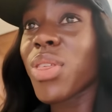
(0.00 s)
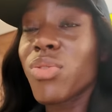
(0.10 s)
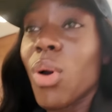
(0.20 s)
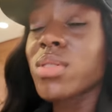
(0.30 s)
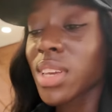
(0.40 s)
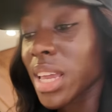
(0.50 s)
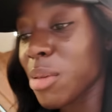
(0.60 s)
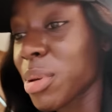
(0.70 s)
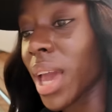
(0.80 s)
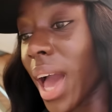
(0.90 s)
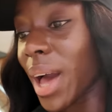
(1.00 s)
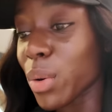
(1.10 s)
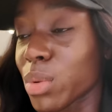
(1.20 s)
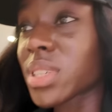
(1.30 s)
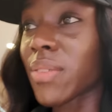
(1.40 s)
The vlogs are gonna be
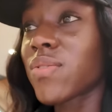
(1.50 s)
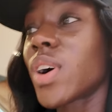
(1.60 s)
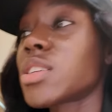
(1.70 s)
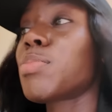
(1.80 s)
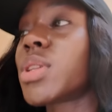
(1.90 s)
out and fast,